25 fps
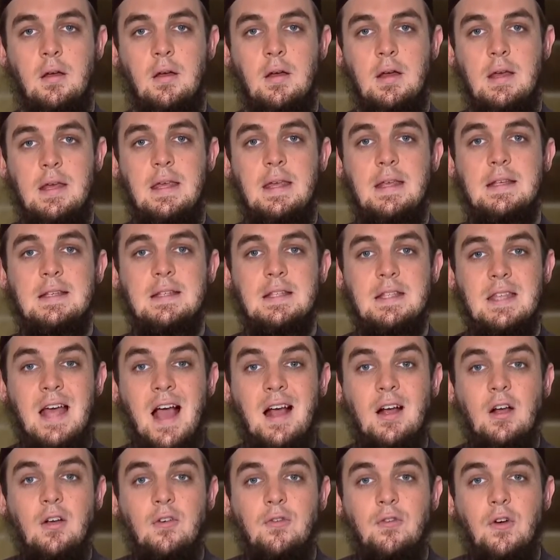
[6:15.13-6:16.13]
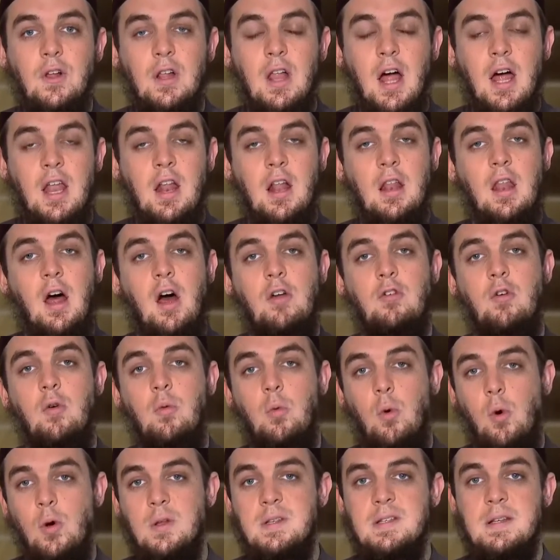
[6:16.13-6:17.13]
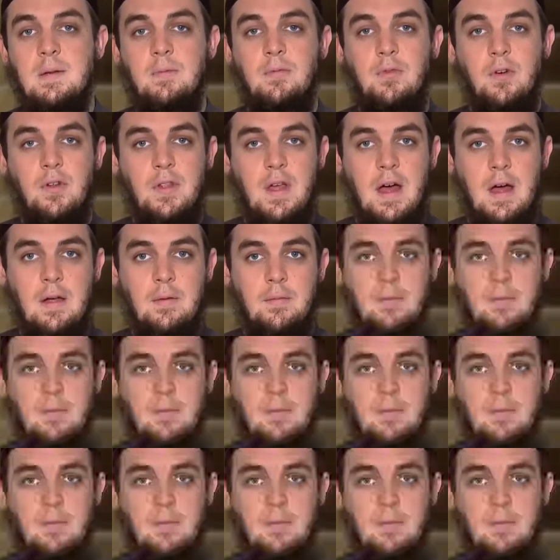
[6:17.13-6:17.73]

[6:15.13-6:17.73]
he is thankful and Allah rewards him for that.